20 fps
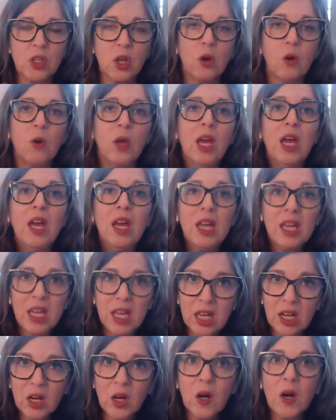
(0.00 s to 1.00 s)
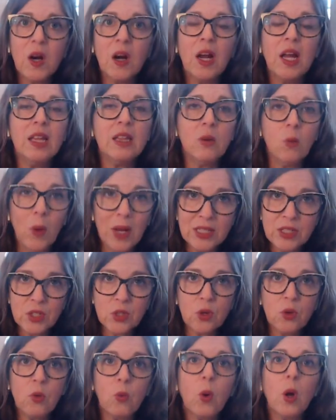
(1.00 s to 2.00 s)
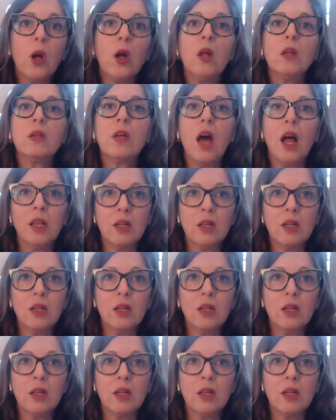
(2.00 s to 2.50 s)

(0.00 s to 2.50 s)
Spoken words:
So here in the Western world,